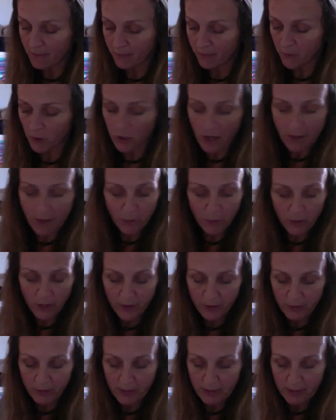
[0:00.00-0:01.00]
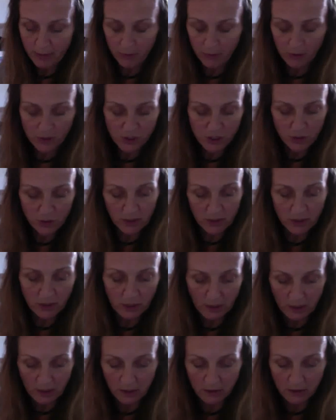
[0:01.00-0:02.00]
look up what other people are doing
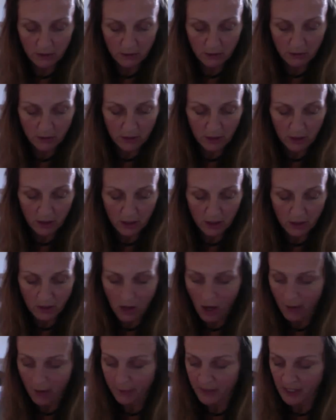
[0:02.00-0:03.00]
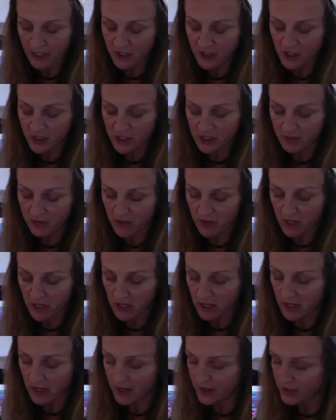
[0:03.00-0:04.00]
in combinations of
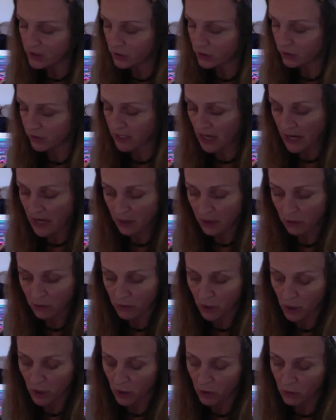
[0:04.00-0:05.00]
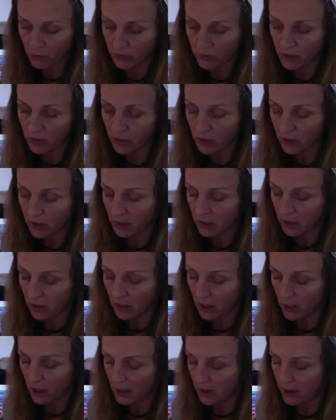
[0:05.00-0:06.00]
these, create your own.
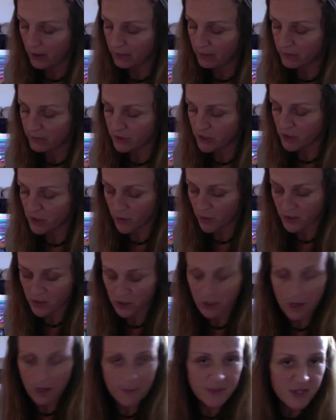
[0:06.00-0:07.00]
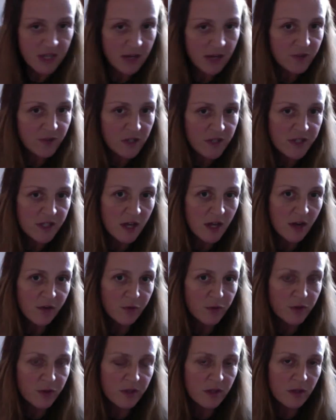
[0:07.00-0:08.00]
Just always look up safety
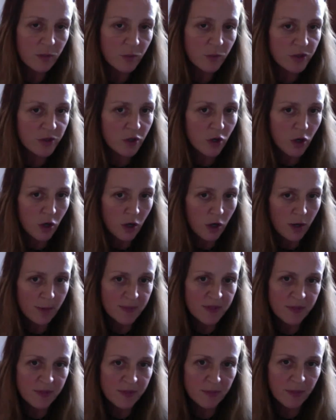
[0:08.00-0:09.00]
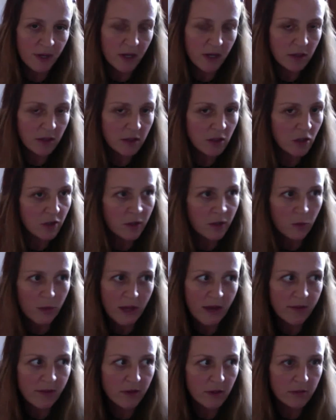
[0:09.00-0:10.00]
stuff with the herbs. But, you know, like we
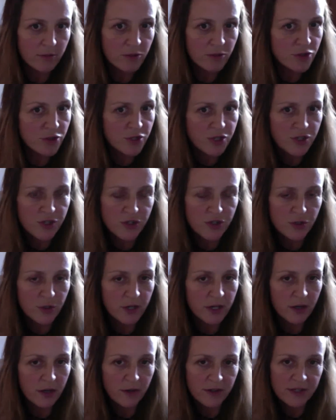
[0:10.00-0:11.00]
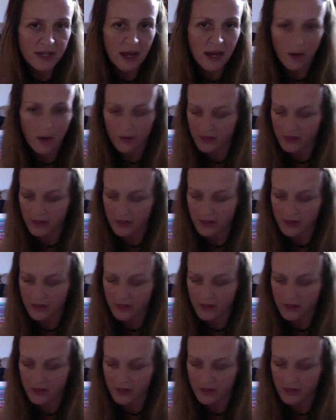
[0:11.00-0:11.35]
have a nutrition store here in town